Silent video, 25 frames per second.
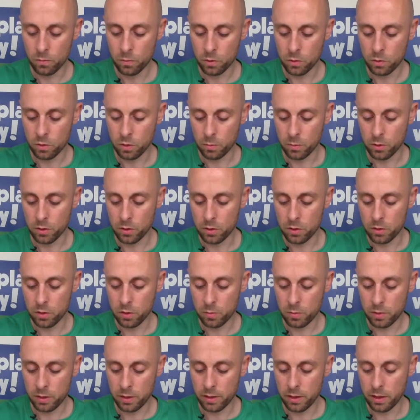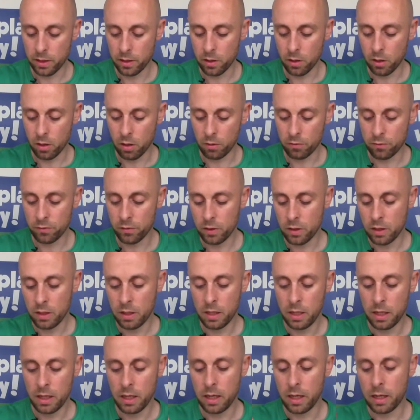So I'm going to just split that in half,
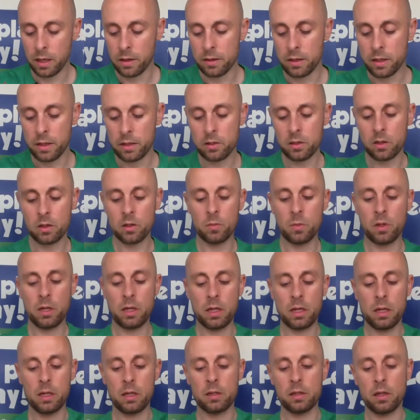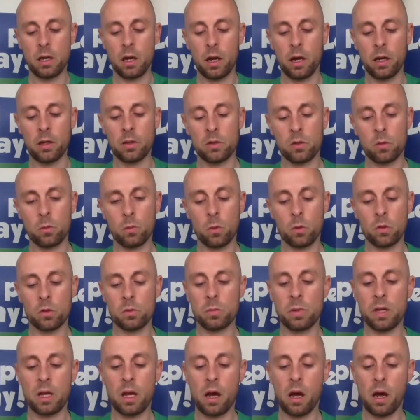and these are going to be his eyes, so what's
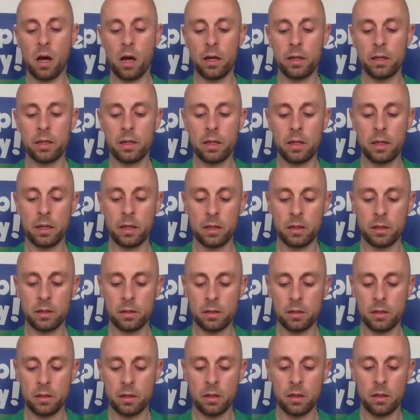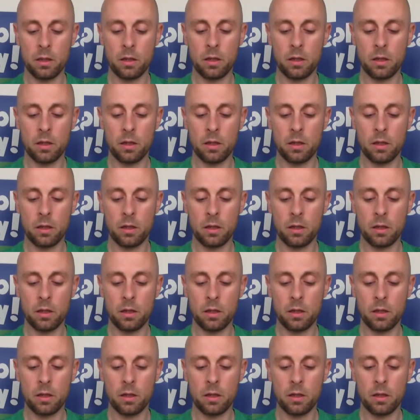behind his